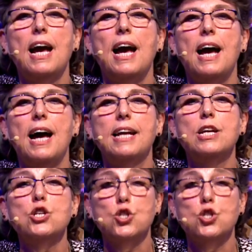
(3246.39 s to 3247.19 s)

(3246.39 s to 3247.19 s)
at